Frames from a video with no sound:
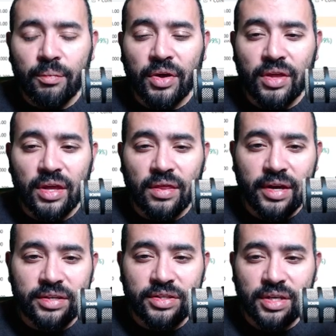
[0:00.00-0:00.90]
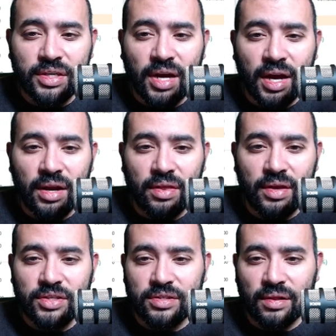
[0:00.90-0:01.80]
But then this is kind of
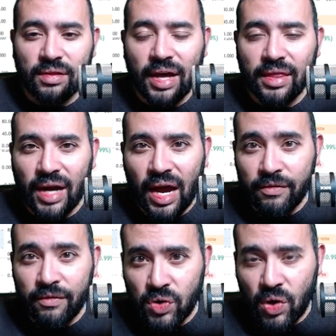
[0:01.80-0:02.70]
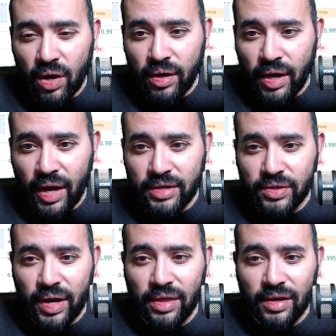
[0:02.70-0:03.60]
this is the line that I've drawn
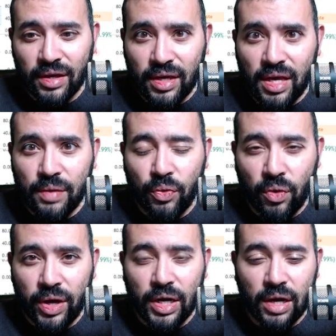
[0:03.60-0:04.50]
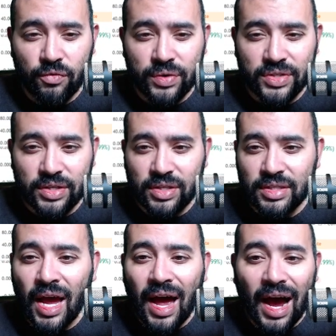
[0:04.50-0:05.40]
as like the key point of
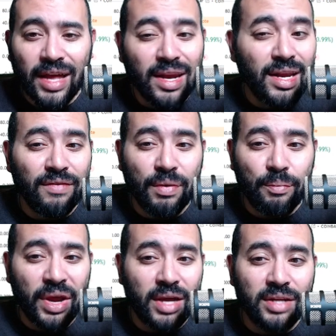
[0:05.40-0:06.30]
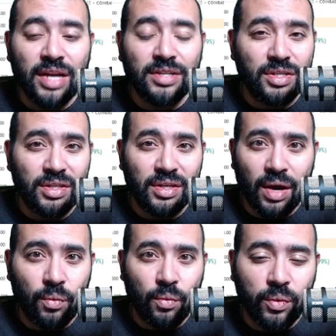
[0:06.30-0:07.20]
resistance. I didn't even pay attention to
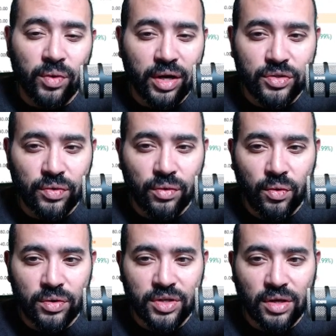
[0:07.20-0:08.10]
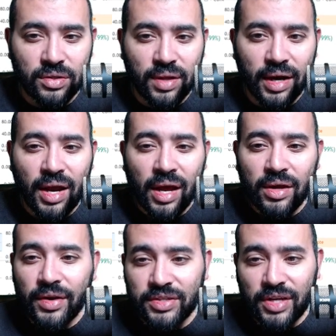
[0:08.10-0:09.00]
that wick when I drew the horizontal line.
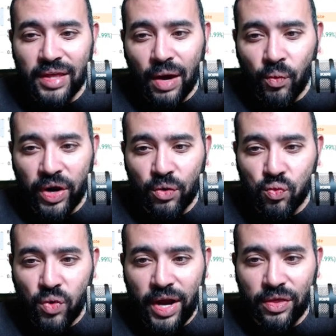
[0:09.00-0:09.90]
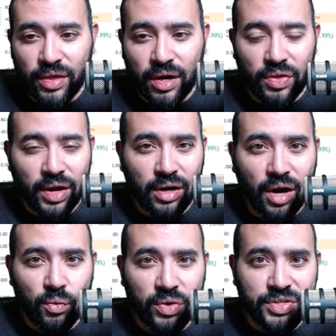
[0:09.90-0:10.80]
You can see that wick right there that it
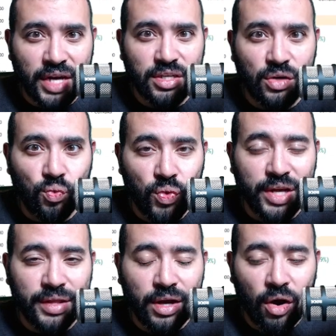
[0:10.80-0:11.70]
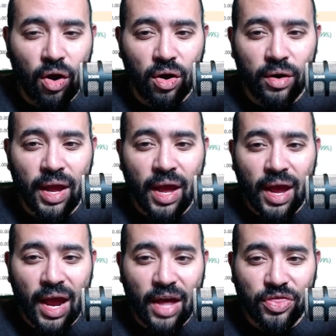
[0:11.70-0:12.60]
got rejected really hard
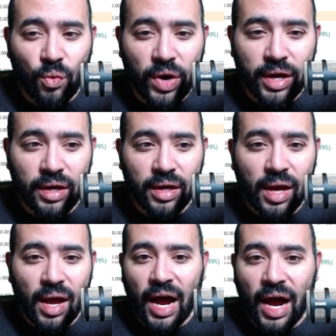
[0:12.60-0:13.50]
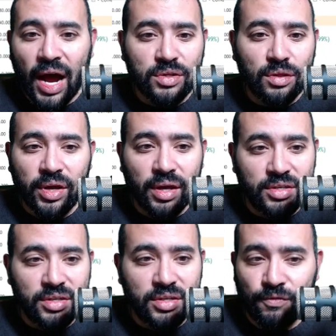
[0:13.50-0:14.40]
at the wick. I was looking
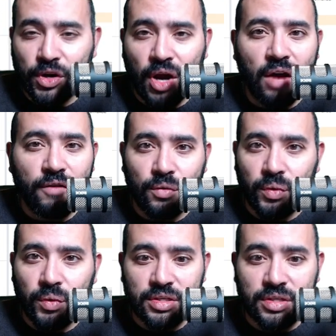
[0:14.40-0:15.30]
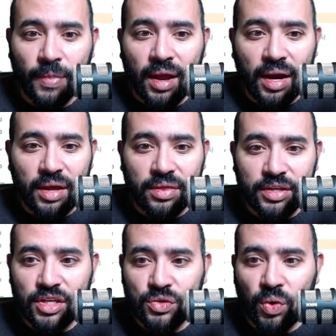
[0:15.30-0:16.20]
just for confluence. And
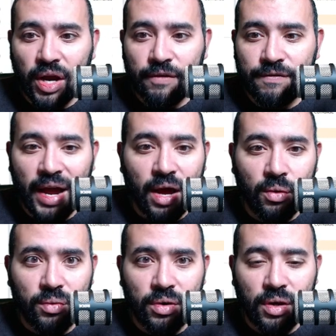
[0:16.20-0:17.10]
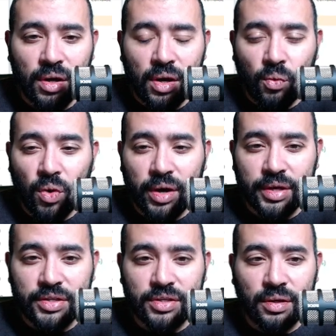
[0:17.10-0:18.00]
this is what I found
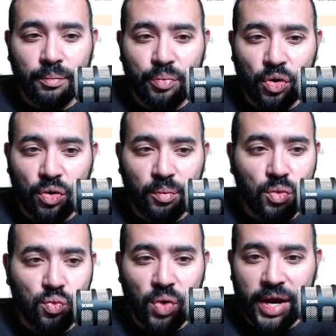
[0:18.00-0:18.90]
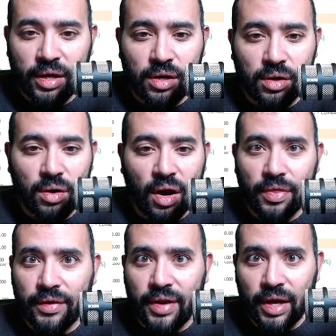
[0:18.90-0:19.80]
was boom right here
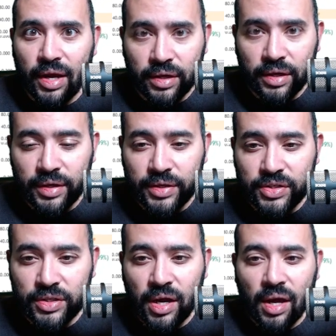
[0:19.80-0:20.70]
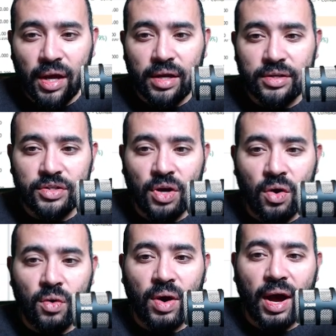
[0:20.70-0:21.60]
on the daily at least. And
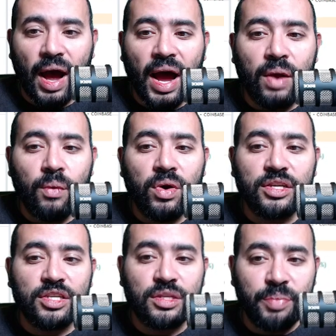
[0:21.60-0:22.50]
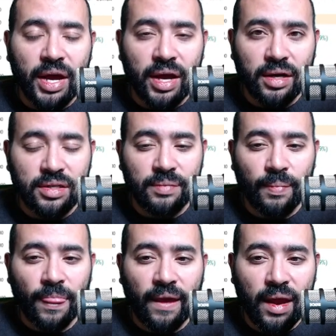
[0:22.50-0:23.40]
so I would expect
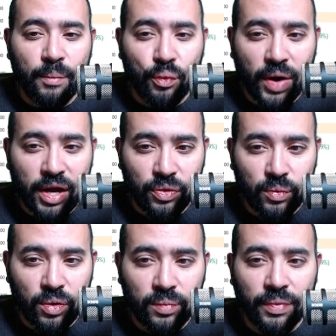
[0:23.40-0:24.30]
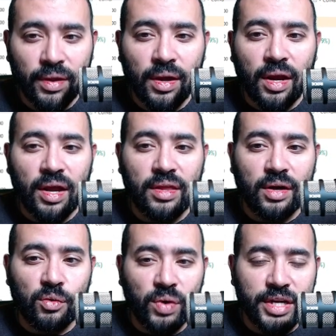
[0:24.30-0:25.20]
a breakthrough and
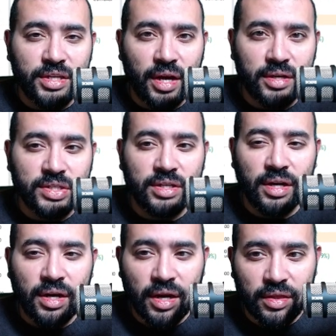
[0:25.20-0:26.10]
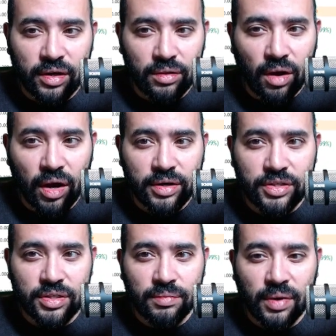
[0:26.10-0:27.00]
then a retest and then a
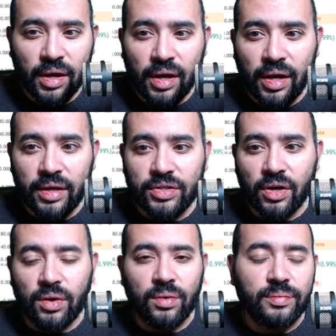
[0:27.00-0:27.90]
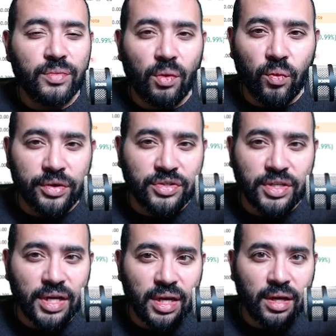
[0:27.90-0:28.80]
launch. And so we'll
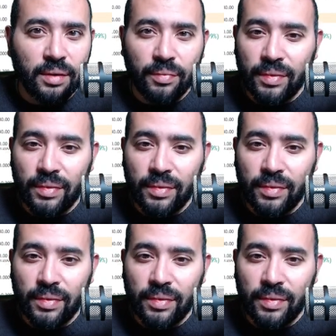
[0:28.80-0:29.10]
see.